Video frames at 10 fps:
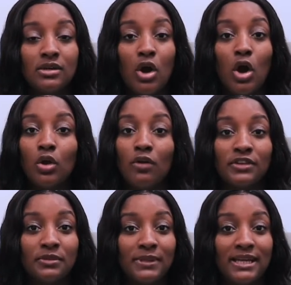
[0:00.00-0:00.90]
all over
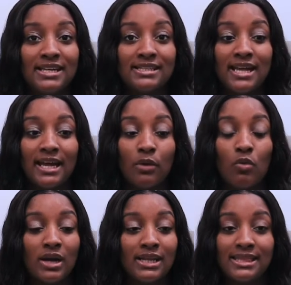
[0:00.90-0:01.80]
the place and I
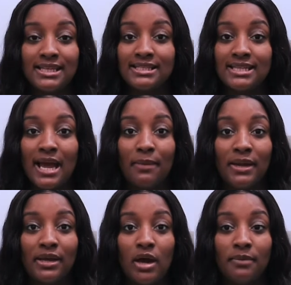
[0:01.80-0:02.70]
wanted things to
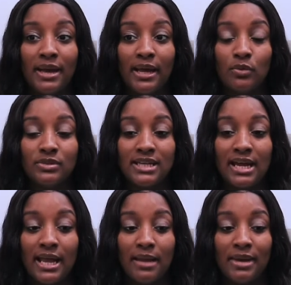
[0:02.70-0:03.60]
happen on my own
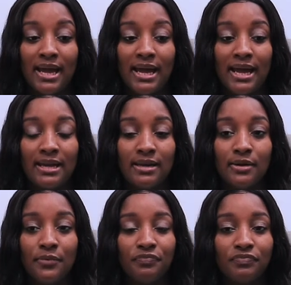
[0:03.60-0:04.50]
time, and
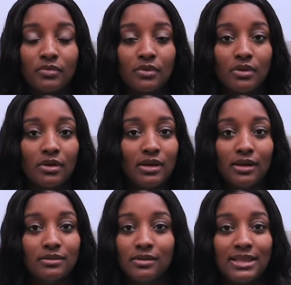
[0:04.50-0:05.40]

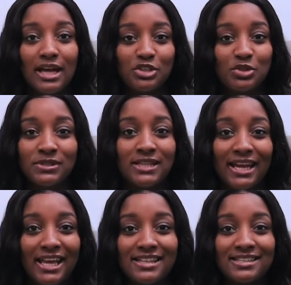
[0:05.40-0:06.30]
that just was
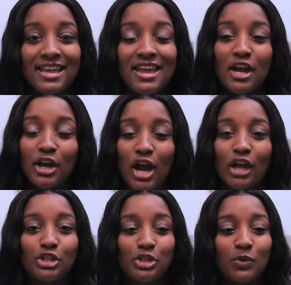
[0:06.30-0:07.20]
not it.
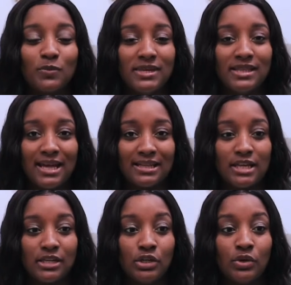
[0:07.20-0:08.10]
God showed me that,
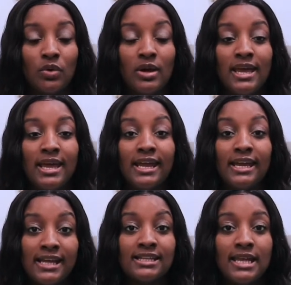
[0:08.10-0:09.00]
you know,
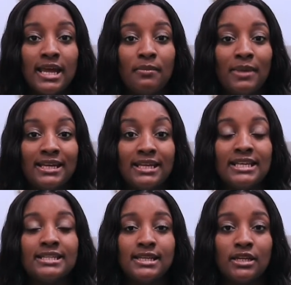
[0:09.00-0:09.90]
it is him and
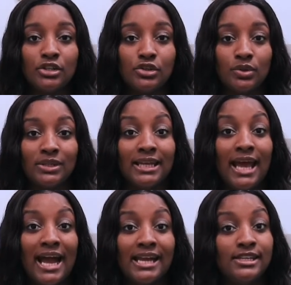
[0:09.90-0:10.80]
he's in control, and
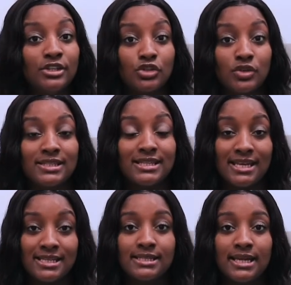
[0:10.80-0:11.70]
I need to trust
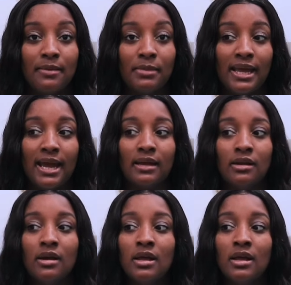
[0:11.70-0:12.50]
his timing. And